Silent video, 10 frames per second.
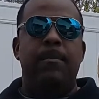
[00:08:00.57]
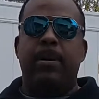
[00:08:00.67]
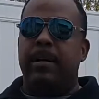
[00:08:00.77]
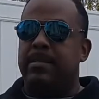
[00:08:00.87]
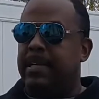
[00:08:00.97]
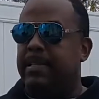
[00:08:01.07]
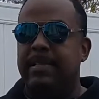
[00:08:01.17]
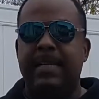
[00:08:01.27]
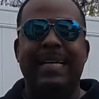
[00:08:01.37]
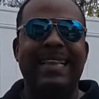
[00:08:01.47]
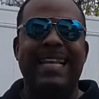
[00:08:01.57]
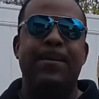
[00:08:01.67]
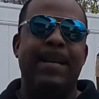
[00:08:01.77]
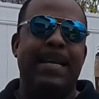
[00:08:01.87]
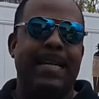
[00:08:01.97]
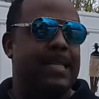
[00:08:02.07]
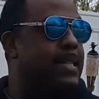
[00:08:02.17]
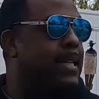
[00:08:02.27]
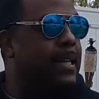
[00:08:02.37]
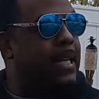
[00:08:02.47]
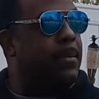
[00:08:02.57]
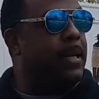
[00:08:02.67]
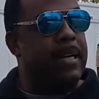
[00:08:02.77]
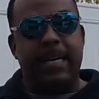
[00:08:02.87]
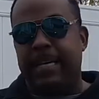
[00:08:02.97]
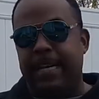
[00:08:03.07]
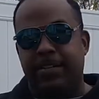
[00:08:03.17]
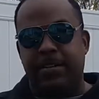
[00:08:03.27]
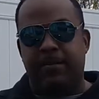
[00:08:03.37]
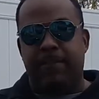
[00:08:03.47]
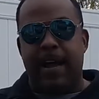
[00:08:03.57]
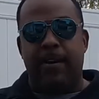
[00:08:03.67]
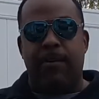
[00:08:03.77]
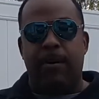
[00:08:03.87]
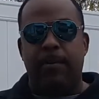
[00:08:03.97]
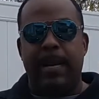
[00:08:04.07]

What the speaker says: because this is a limited edition firearm.